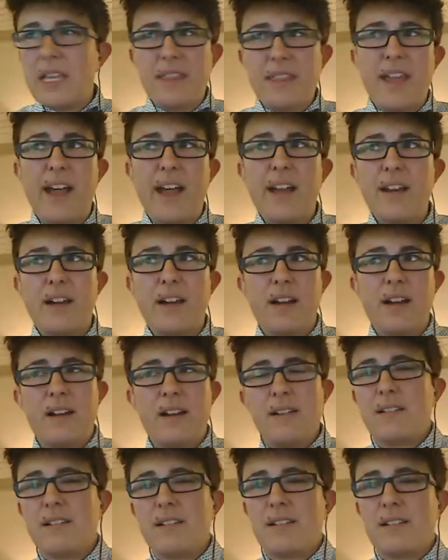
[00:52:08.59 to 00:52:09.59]

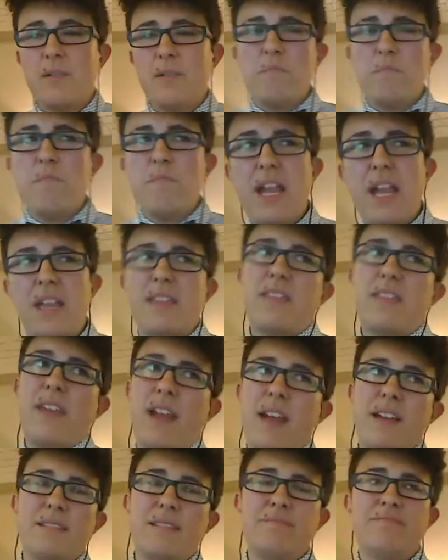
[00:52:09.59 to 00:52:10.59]
that to make
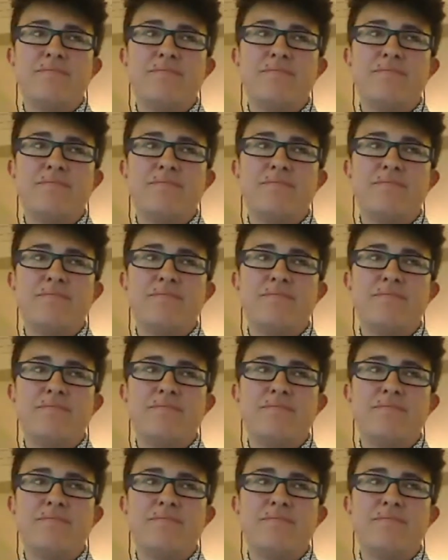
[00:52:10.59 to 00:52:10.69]
that